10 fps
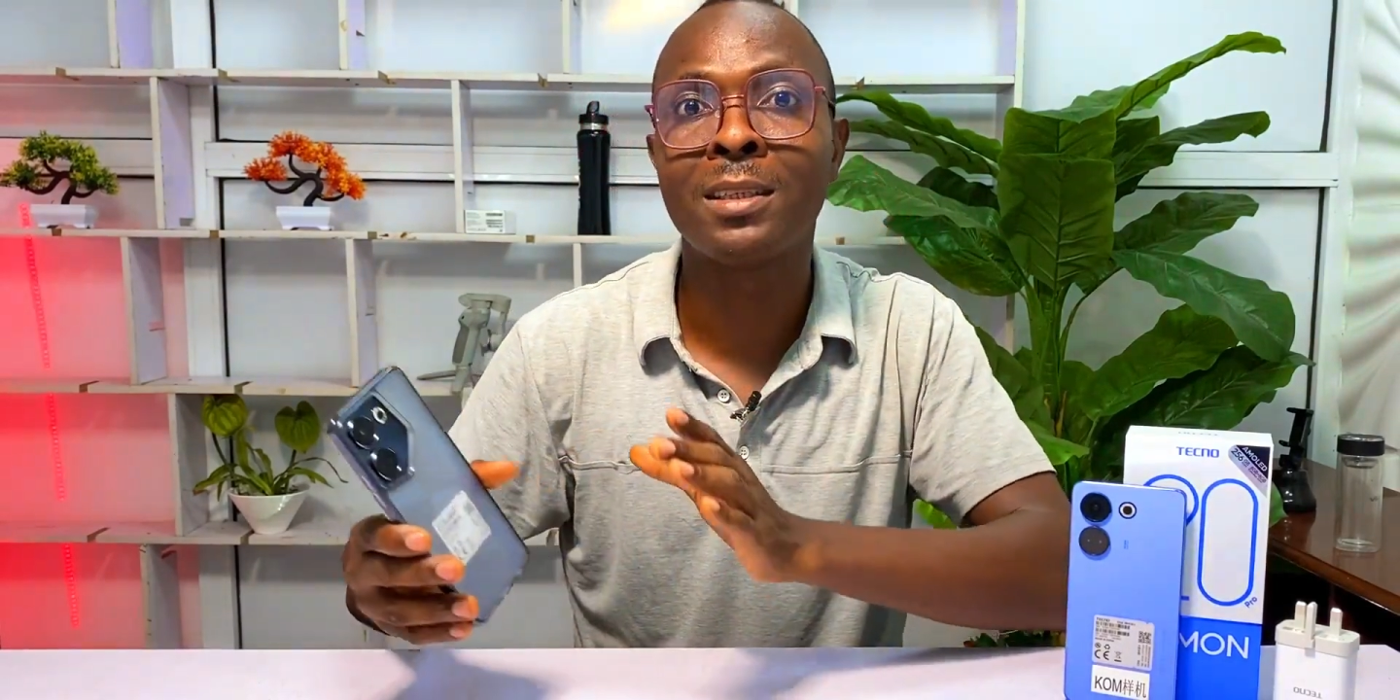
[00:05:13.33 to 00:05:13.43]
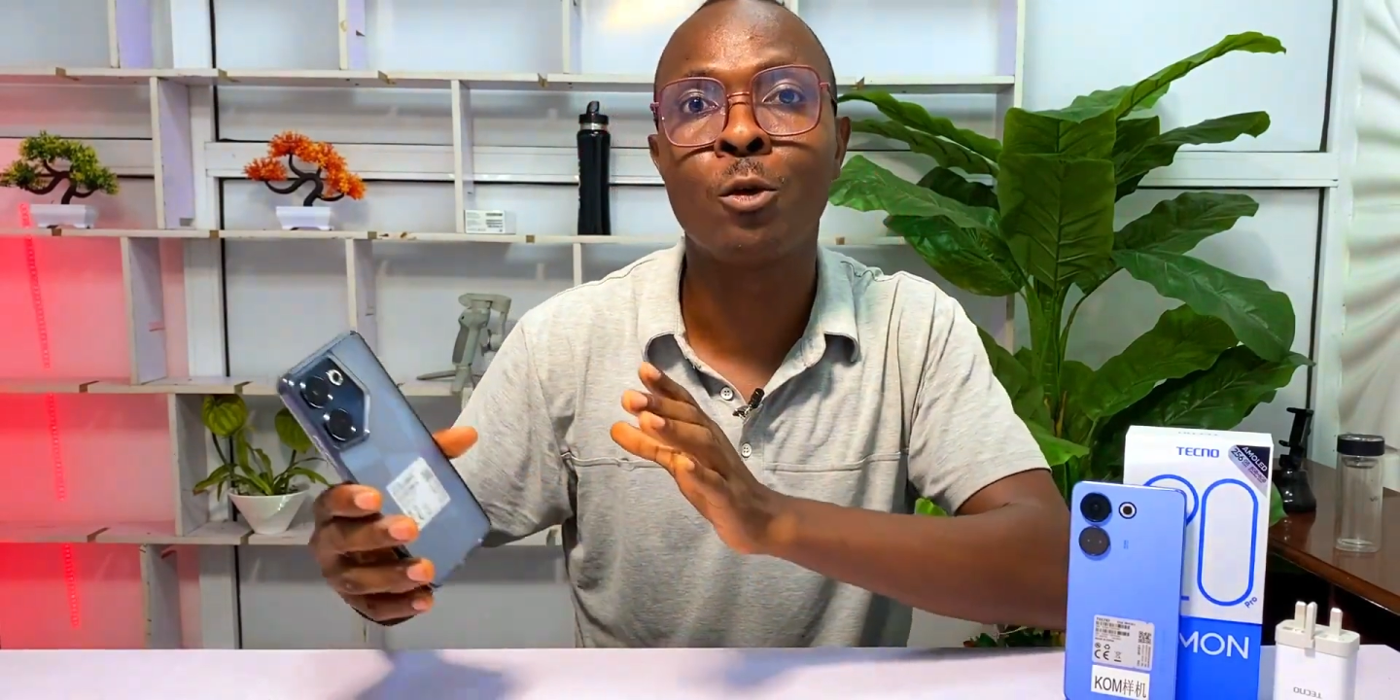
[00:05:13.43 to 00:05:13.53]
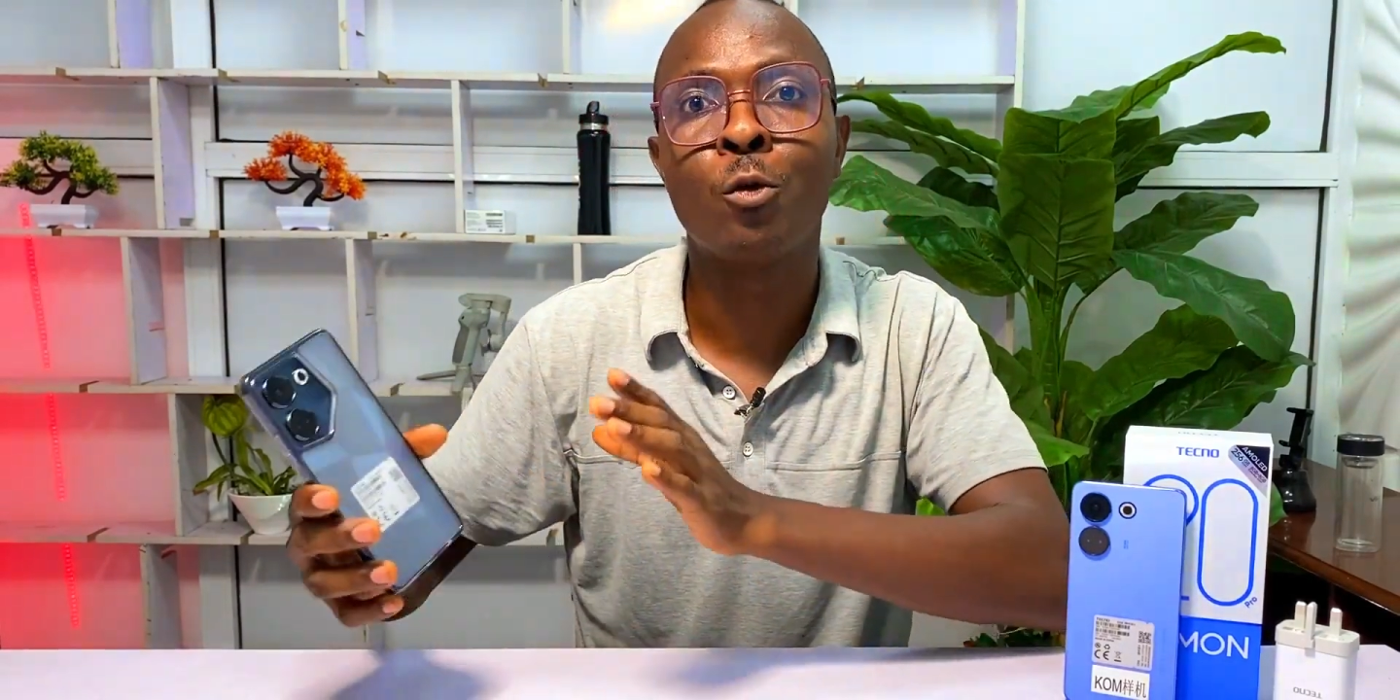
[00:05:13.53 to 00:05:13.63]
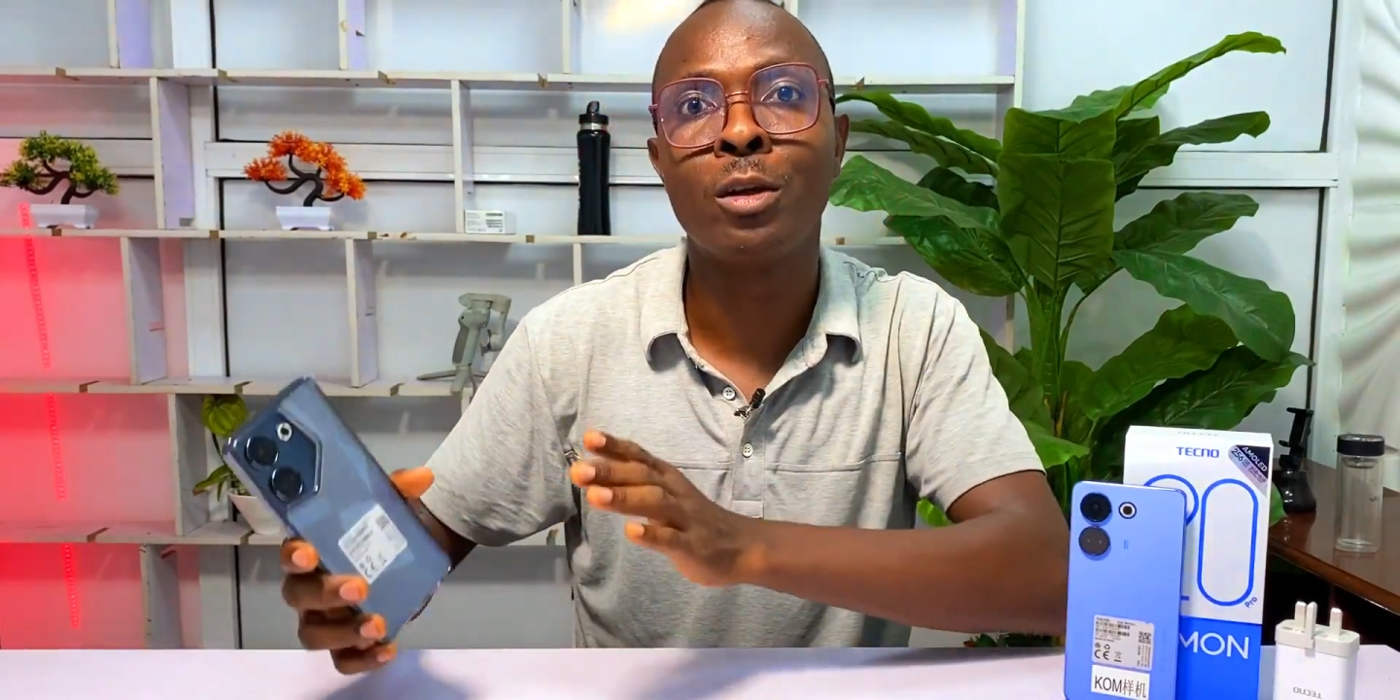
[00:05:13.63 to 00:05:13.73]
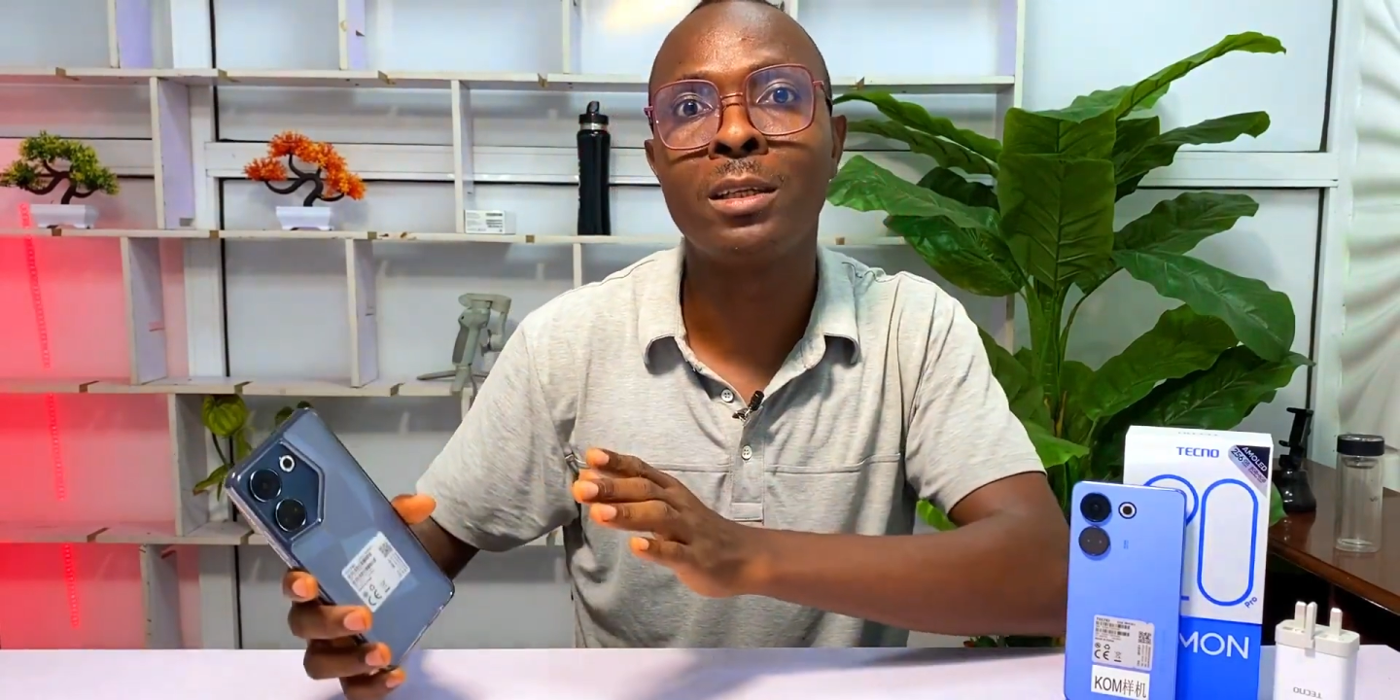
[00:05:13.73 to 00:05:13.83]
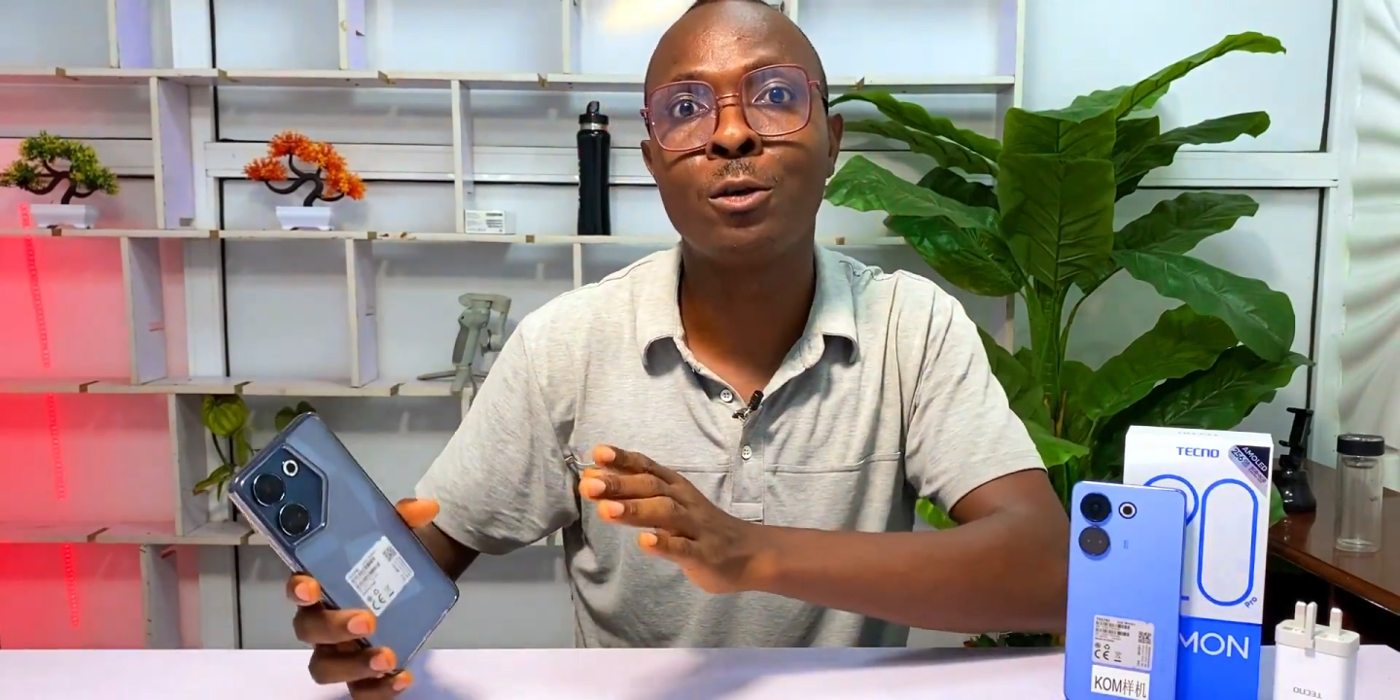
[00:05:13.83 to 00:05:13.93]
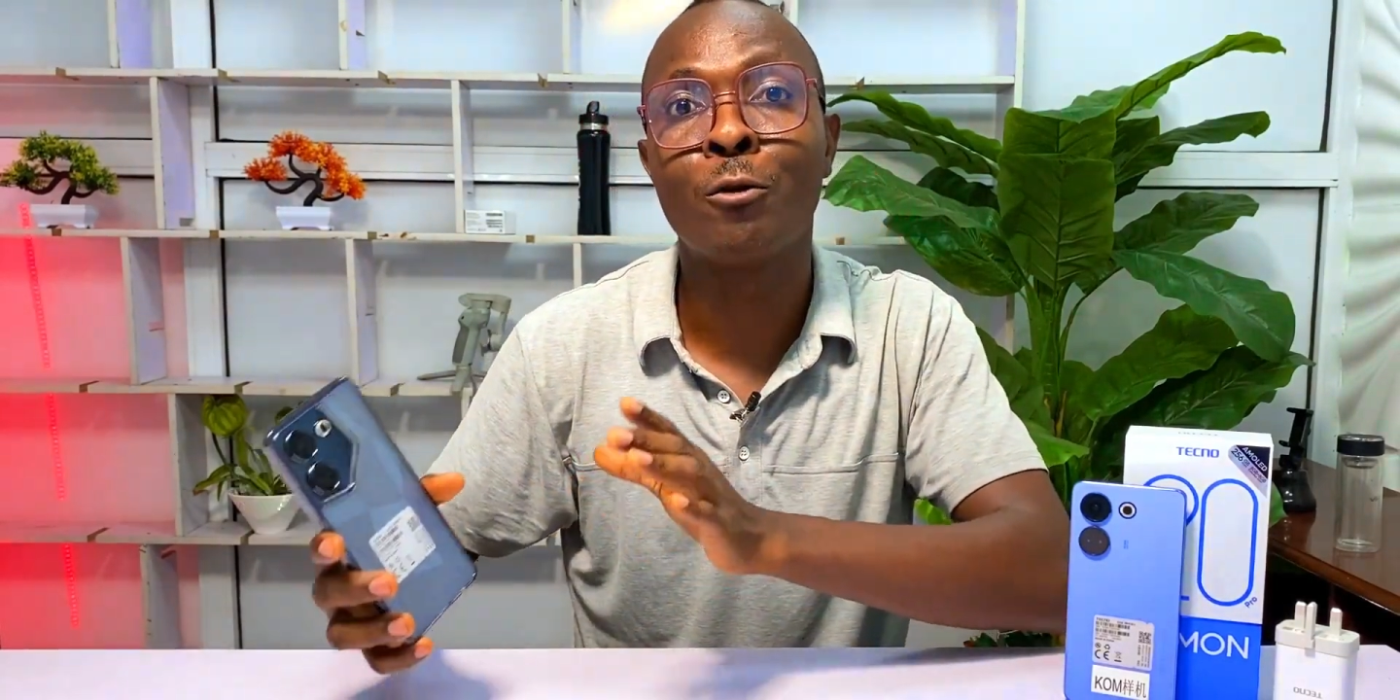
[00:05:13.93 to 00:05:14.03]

in quality